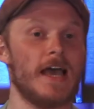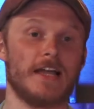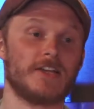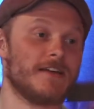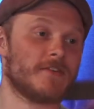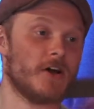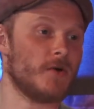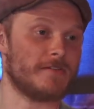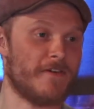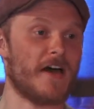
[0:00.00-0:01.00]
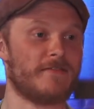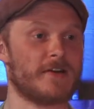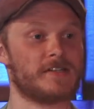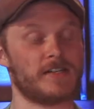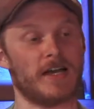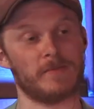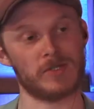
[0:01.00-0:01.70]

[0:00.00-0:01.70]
And you never know, in 5 years' time,